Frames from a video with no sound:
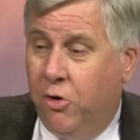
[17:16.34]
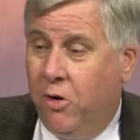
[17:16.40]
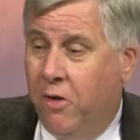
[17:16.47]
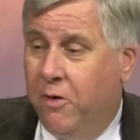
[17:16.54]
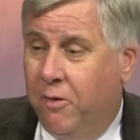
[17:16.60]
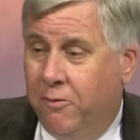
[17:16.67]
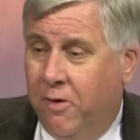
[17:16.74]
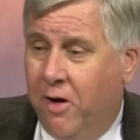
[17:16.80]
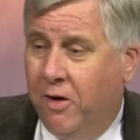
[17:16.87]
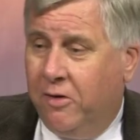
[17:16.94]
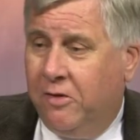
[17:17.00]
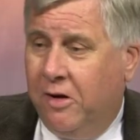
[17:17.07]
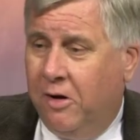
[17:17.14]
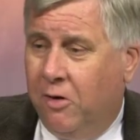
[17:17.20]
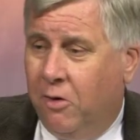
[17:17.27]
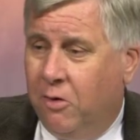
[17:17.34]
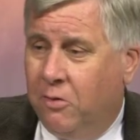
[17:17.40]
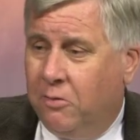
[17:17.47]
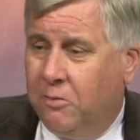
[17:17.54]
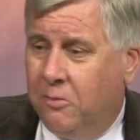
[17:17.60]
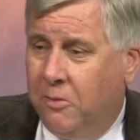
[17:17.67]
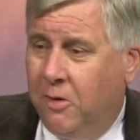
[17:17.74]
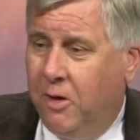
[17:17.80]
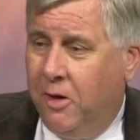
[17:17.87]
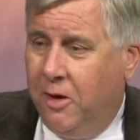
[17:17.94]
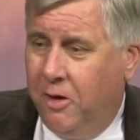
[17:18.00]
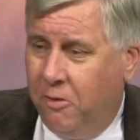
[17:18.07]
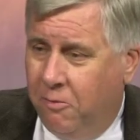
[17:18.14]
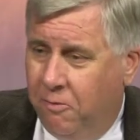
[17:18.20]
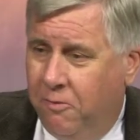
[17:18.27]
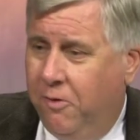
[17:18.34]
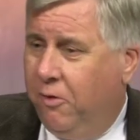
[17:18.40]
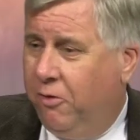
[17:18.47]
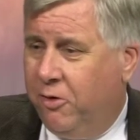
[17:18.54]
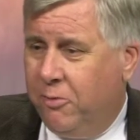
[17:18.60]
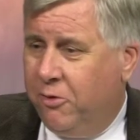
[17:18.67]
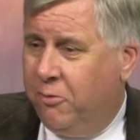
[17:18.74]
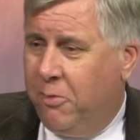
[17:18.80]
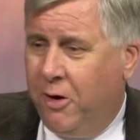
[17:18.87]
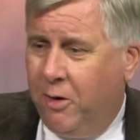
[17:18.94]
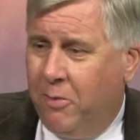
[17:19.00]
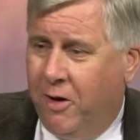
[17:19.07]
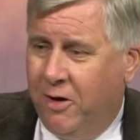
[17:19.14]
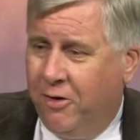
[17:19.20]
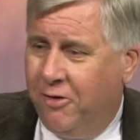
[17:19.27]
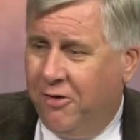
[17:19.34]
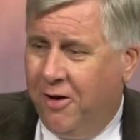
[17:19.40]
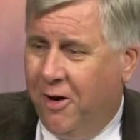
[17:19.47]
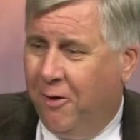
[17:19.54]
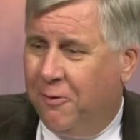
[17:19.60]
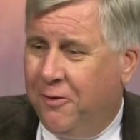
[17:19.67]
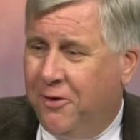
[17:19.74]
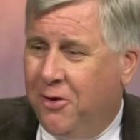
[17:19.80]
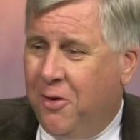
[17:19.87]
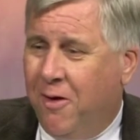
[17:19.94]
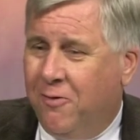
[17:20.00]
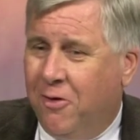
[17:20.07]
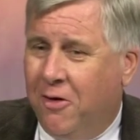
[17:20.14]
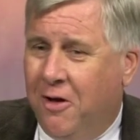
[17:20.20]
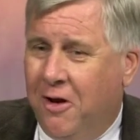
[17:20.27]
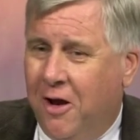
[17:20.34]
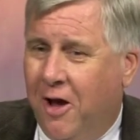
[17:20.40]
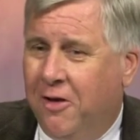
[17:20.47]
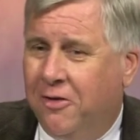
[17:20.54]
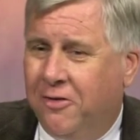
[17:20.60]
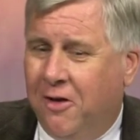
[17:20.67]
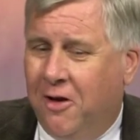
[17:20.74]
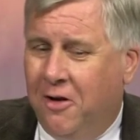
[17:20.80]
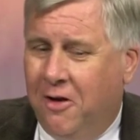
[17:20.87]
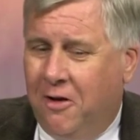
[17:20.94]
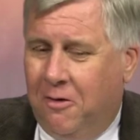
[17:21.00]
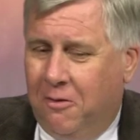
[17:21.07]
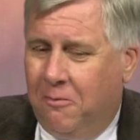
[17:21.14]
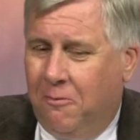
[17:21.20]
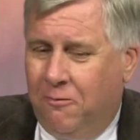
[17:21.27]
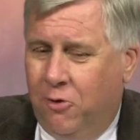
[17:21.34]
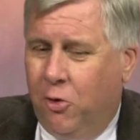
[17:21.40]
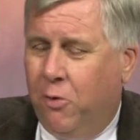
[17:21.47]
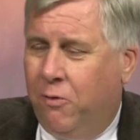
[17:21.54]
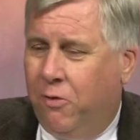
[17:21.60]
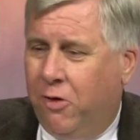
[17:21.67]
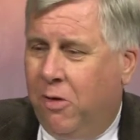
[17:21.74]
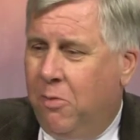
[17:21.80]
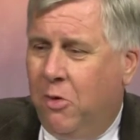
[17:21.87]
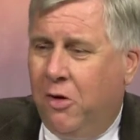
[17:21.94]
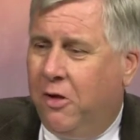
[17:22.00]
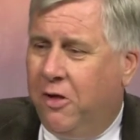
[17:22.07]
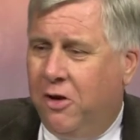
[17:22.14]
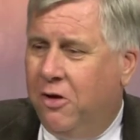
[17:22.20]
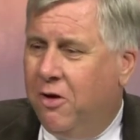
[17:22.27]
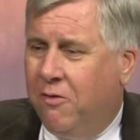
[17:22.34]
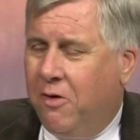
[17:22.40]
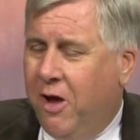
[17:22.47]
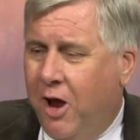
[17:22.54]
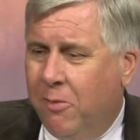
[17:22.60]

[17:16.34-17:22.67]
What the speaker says: down there and volunteer, you feel so much better about yourself, and you have a nice view of the community that you never had